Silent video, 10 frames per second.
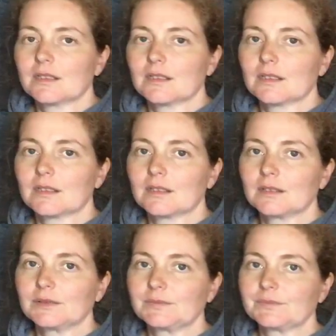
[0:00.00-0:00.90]

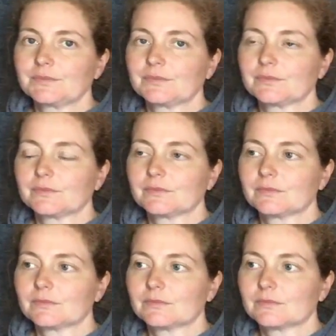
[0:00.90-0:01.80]

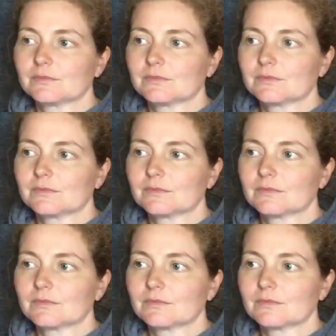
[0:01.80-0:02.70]

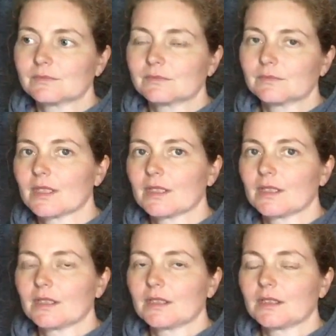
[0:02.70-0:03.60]

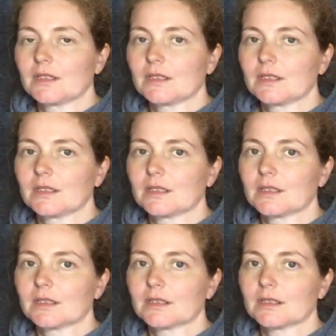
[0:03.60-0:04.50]

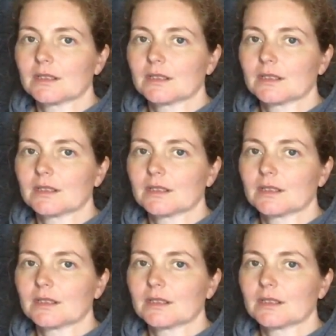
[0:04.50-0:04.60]
This person isn't speaking.